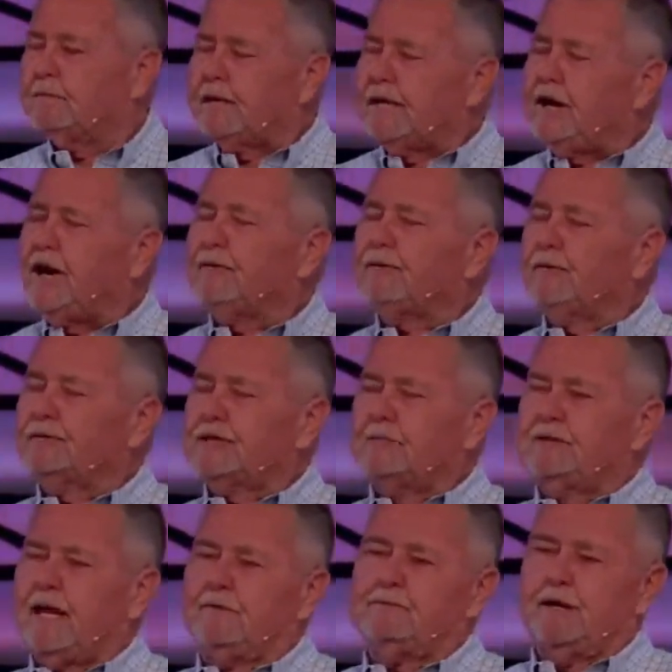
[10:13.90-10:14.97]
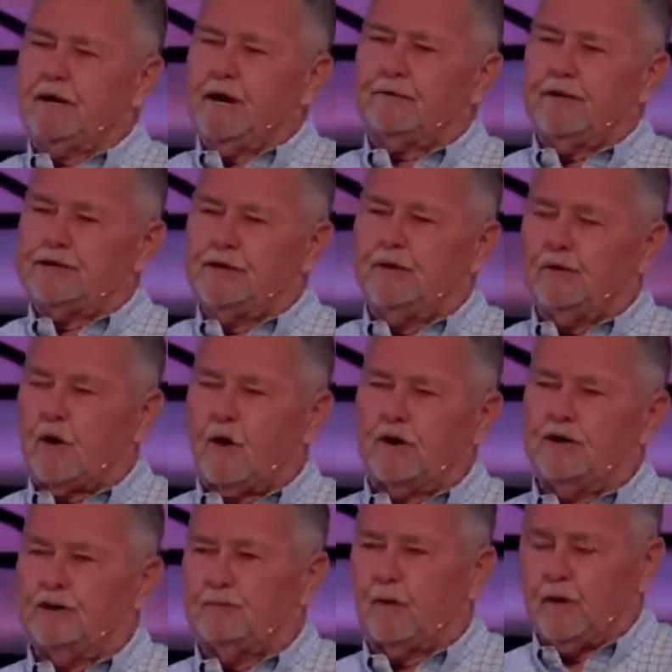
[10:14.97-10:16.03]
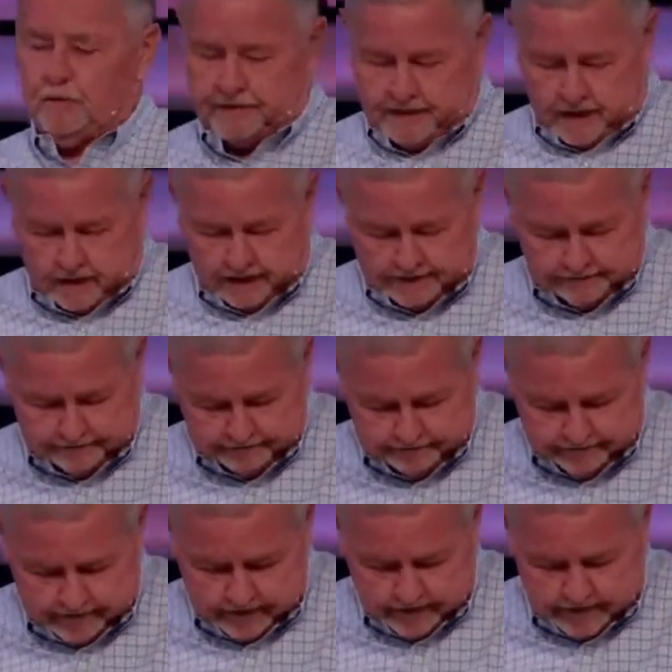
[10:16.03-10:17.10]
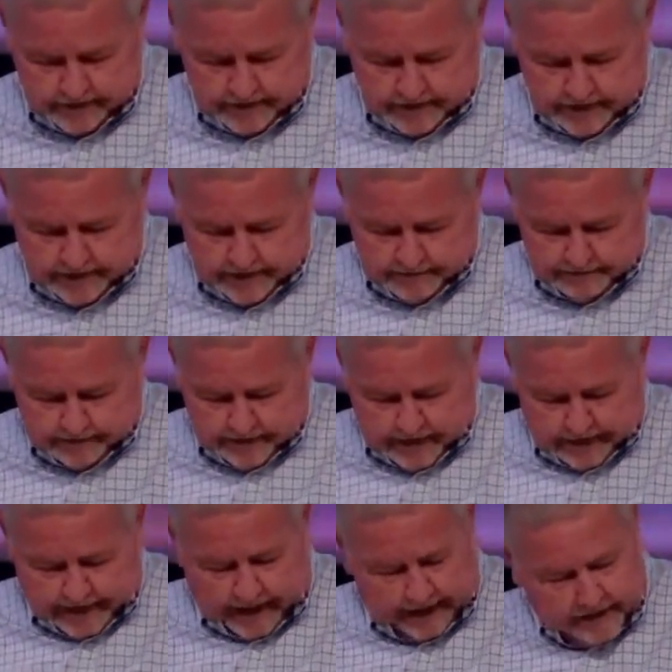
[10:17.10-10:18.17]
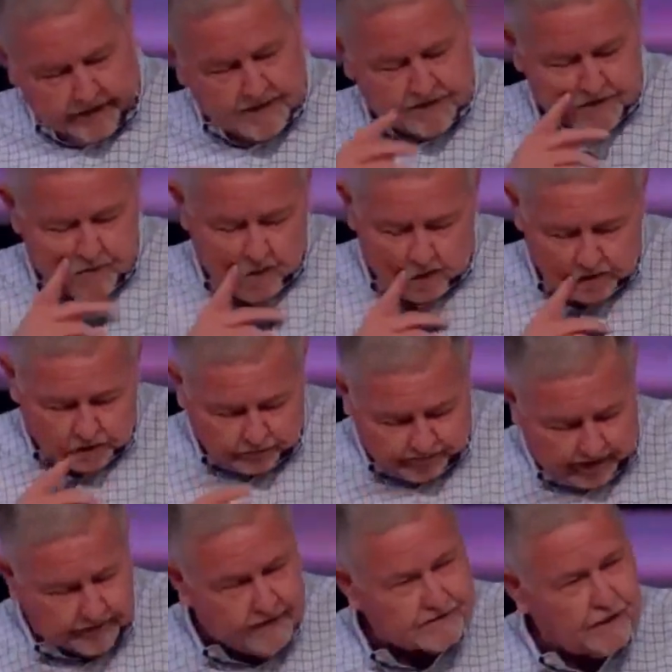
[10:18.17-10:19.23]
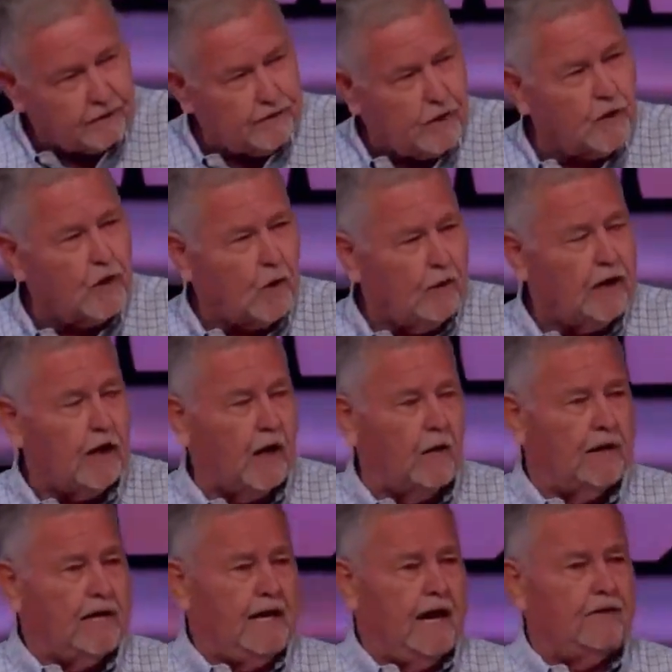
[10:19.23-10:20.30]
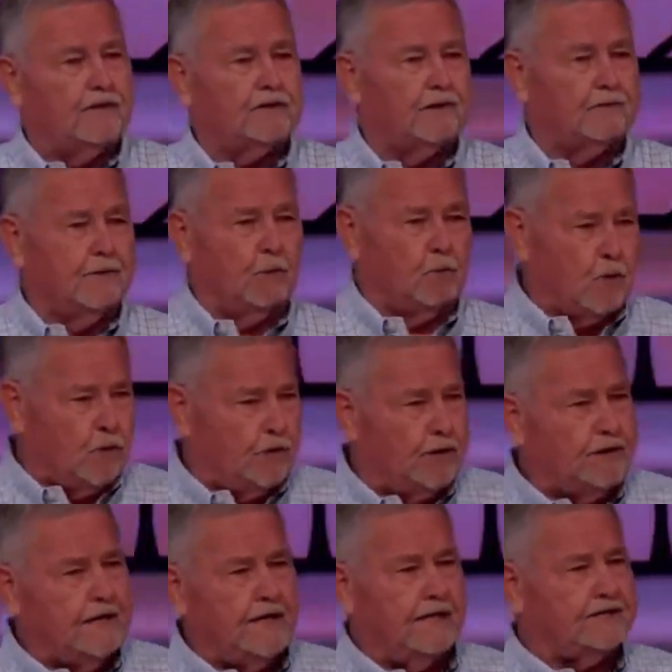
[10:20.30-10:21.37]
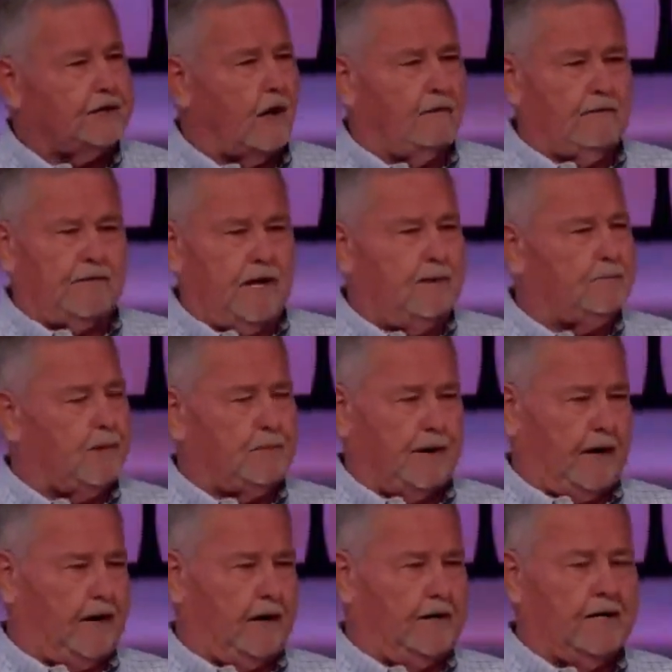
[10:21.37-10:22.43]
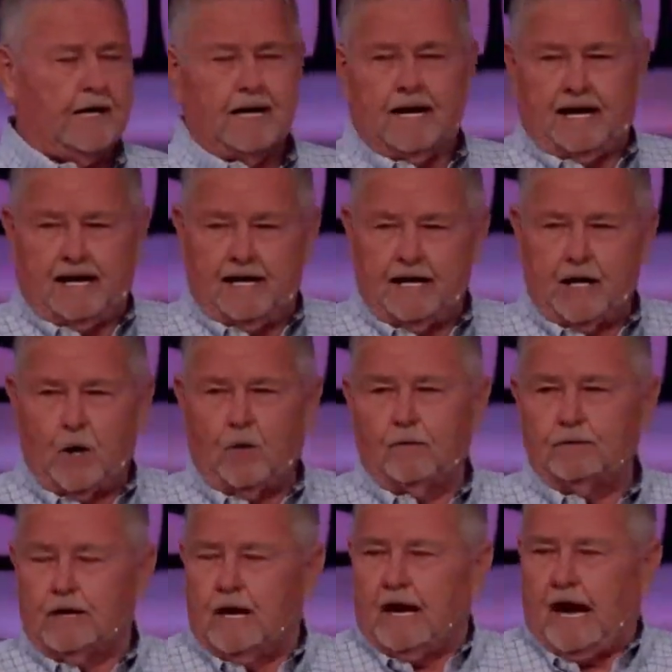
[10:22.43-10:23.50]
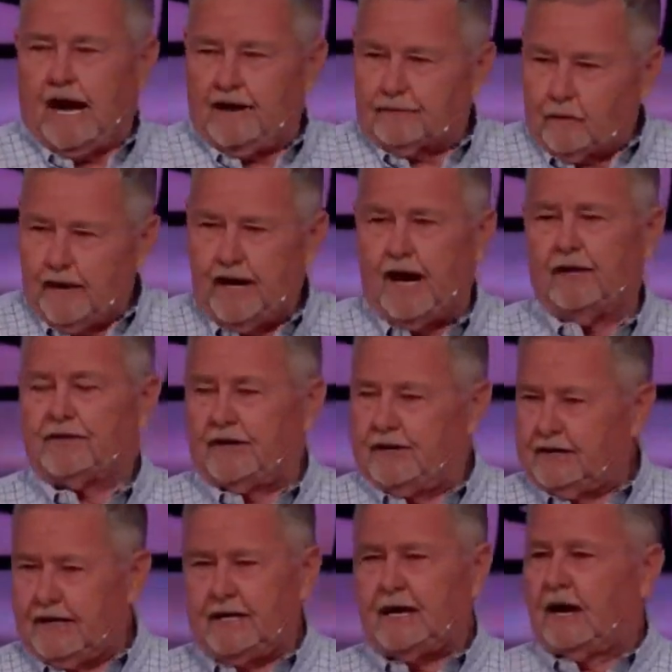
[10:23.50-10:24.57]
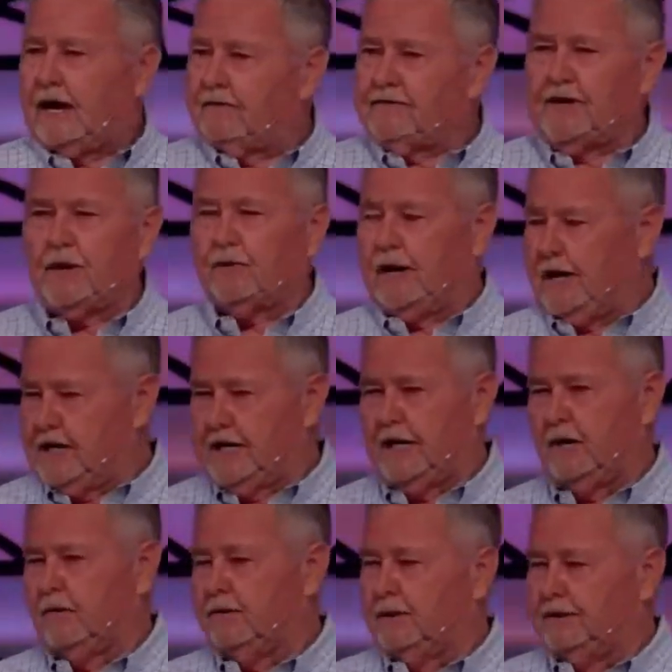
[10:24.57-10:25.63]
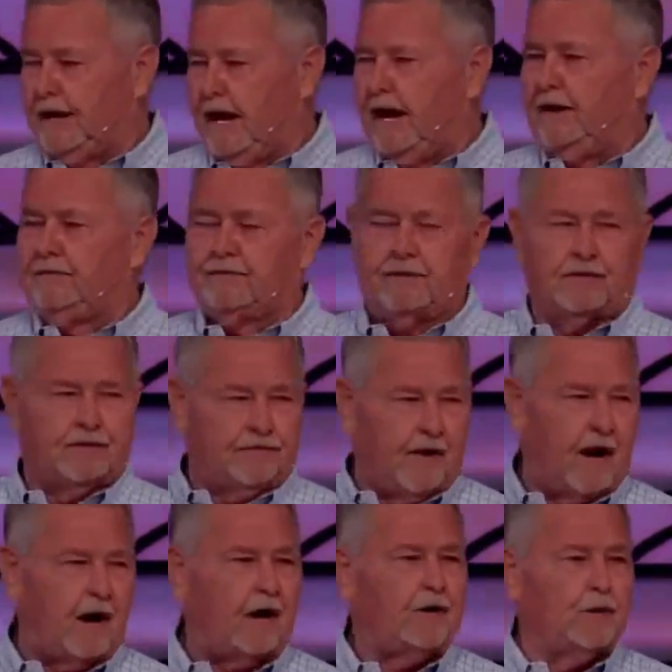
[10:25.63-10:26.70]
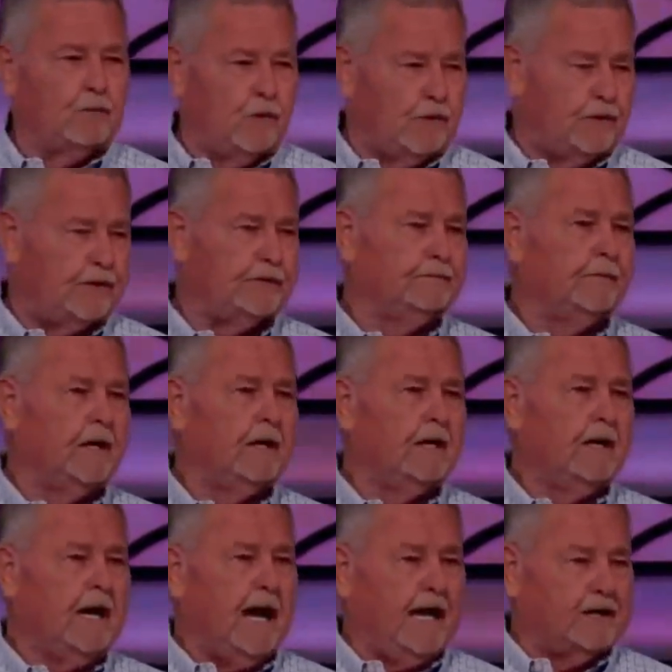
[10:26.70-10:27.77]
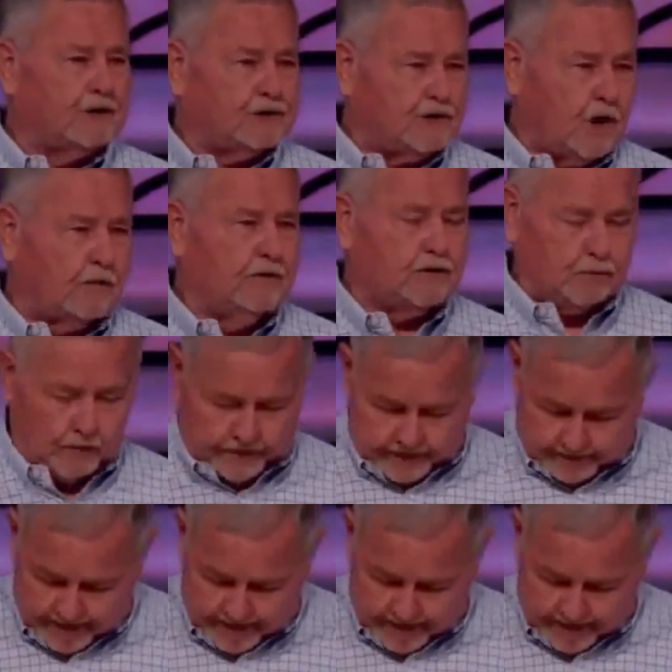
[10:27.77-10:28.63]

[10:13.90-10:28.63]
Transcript: Be careful. Sometimes be careful that you don't argue the point with God. Now, in this, you also find this. They're, they're going along. He gathers the, the, wood. He gets everything prepared. He didn't go halfway out there. He, he got everything ready to go the knife, the fire, the wood, and servants with